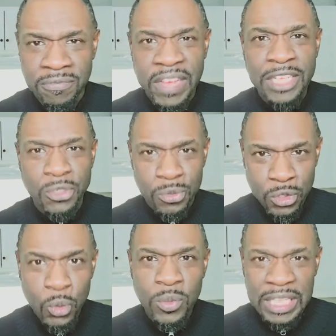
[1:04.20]
to fight you
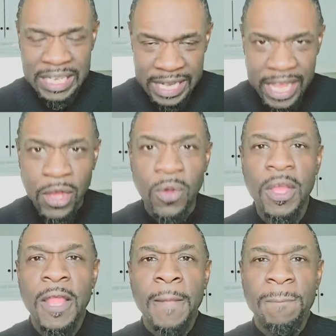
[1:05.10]
tooth and
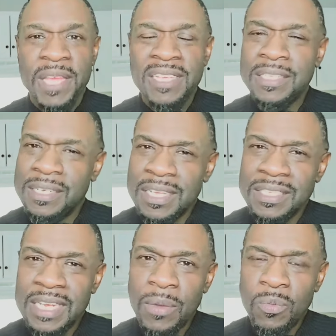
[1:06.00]
nail because he
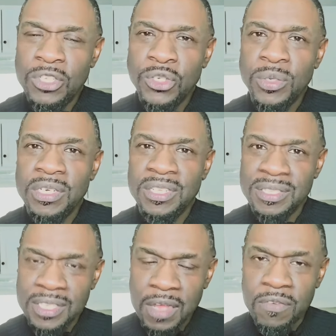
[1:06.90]
does not want you to
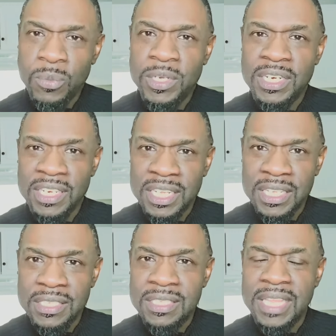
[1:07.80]
discover what it
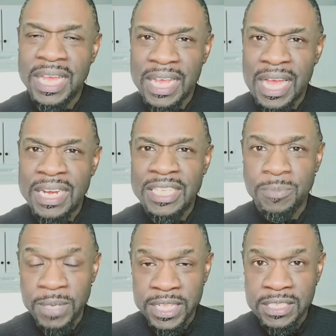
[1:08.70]
is that God
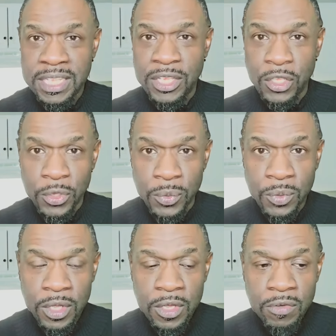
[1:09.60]
has placed in you.
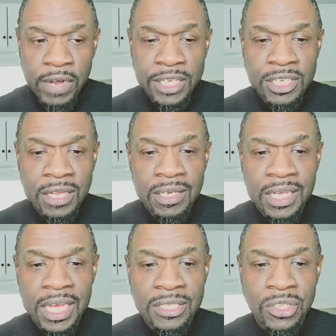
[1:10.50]
Right, child
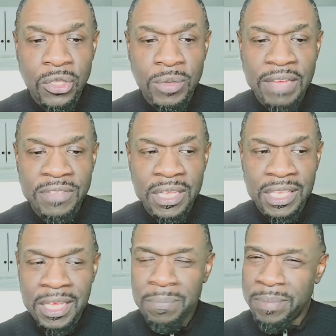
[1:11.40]
of God? So you have to
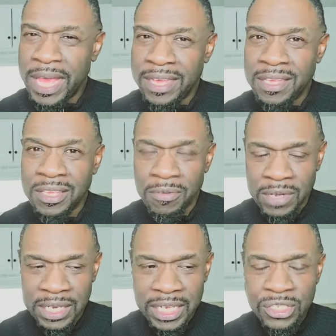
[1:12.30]
get back your
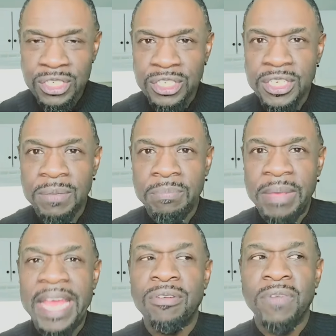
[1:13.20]
relationship
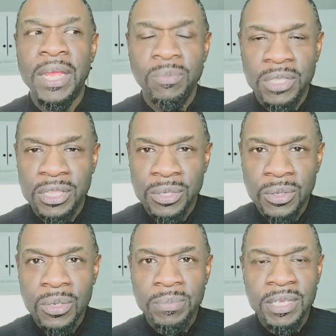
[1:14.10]
back right with the
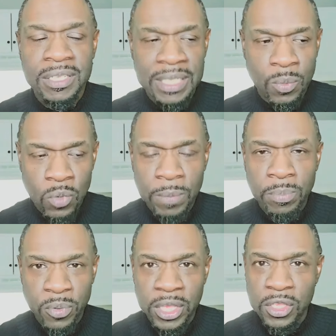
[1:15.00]
Lord, because at one
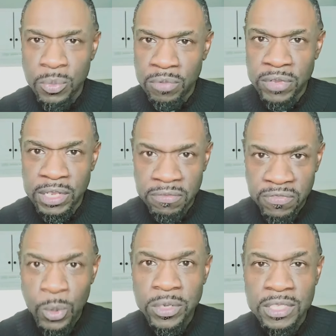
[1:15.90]
point you were really
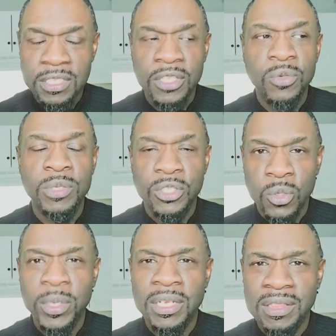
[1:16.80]
focused and you were
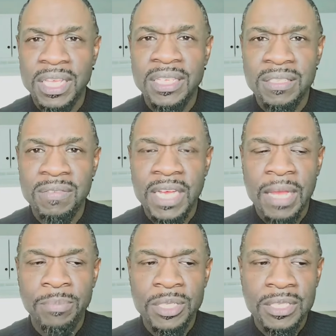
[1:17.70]
doing the things of
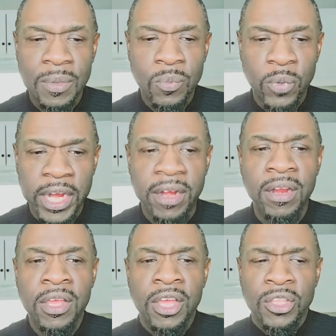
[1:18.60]
God, but somewhere
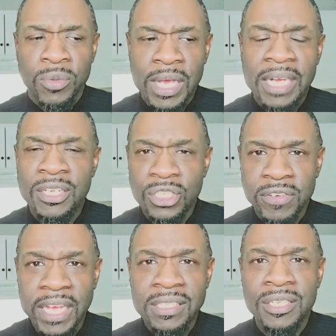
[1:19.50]
you got
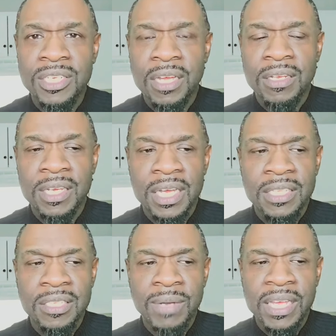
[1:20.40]
distracted, child of
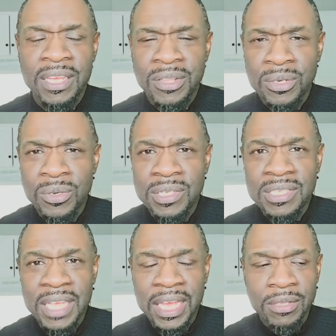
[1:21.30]
God. So I hear the Lord
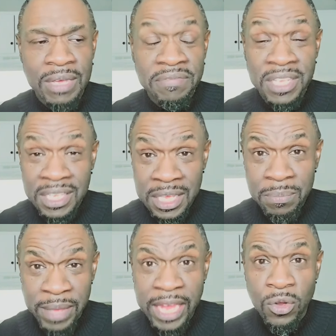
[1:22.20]
saying you have to
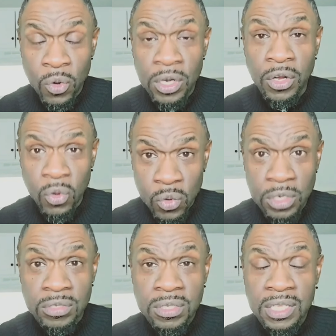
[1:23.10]
get back on
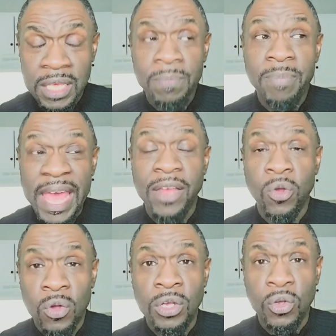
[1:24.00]
course. Get back
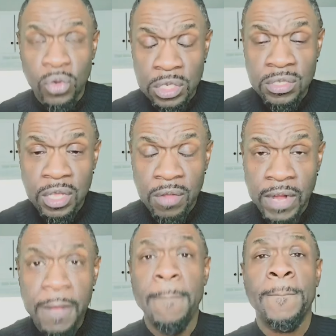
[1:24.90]
on course. All
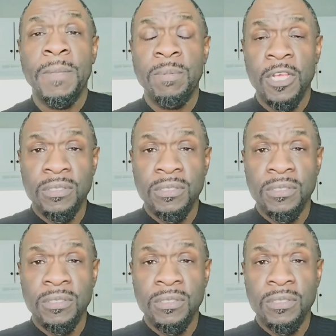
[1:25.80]
right?